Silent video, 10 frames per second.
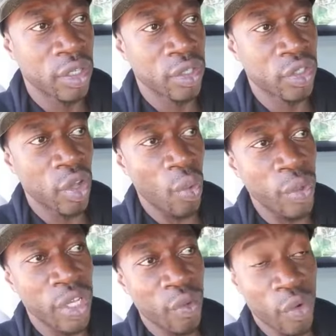so
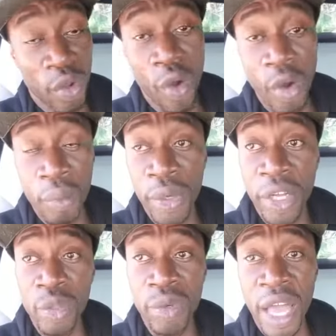we can record
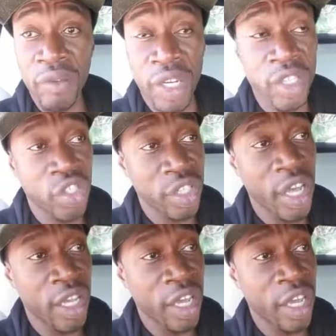because we have an
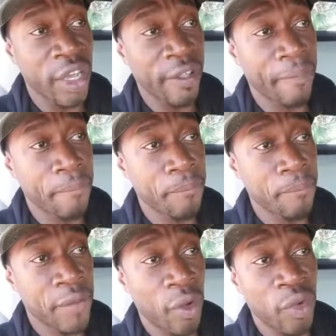engineer there
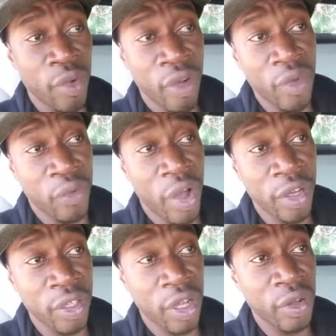that we're very
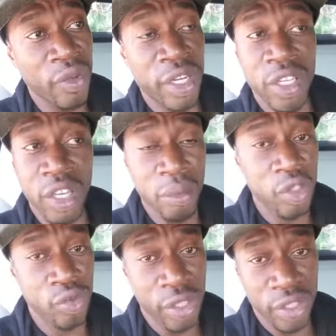fond of, and the
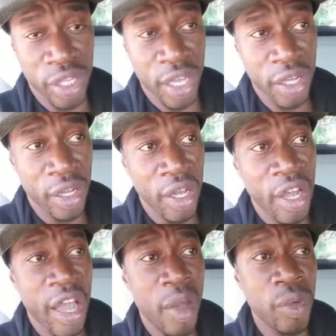chemistry is there.
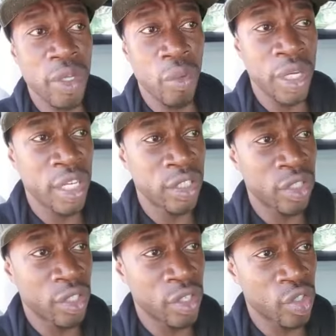And we needed
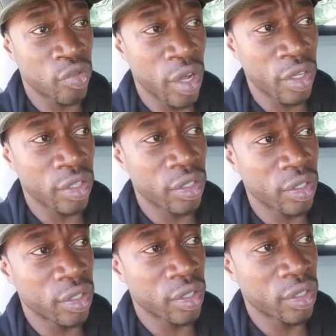to construct
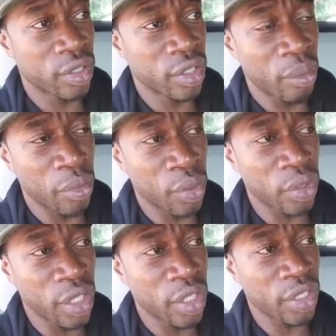some
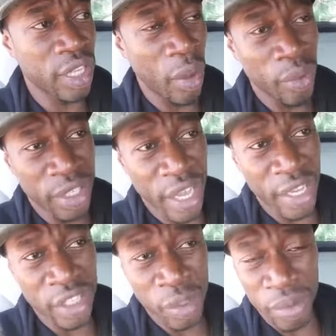music that would
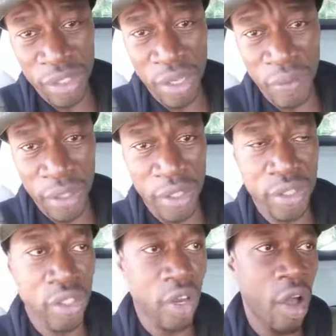cater specifically
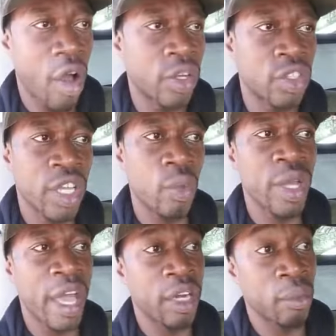to the artists that we
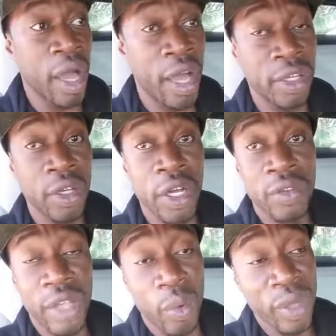had in mind,
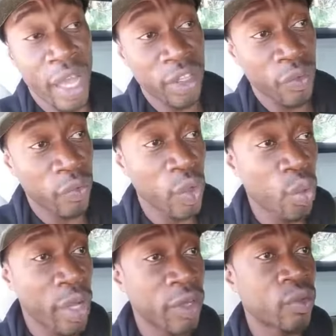that we either
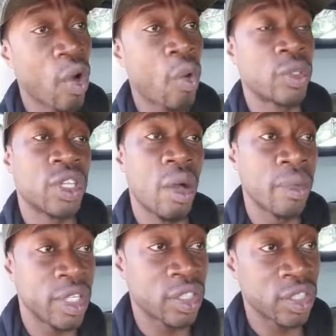flew in or was
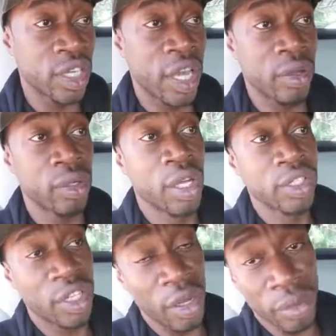coming into town
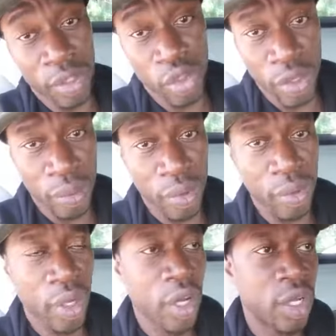to help
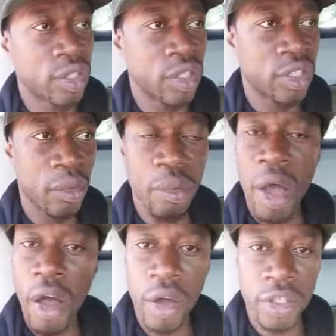contribute to some of
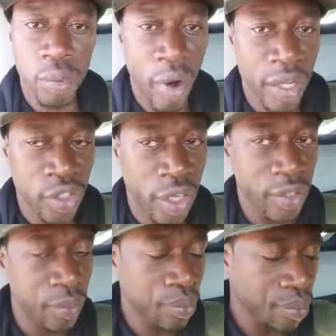my artist
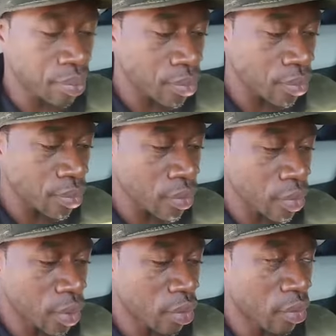projects,
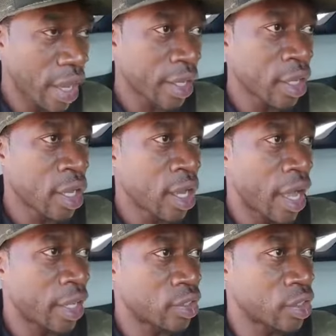right?
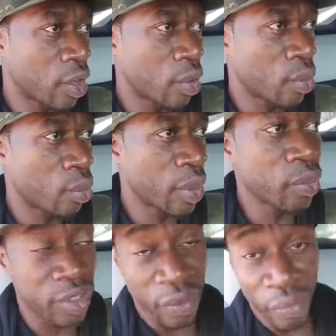And so we
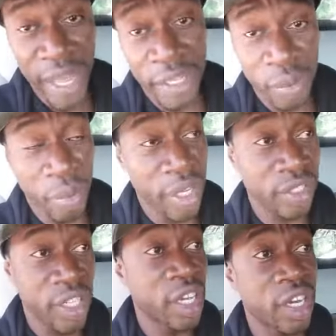went to Vegas
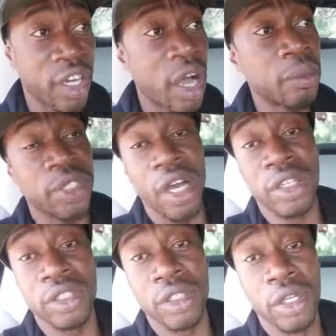because he couldn't come to
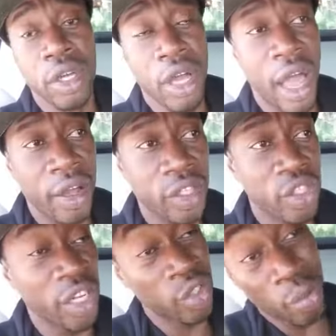us, our
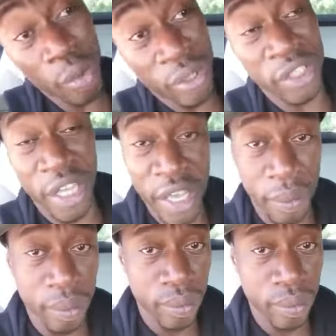engineer, so we went to him.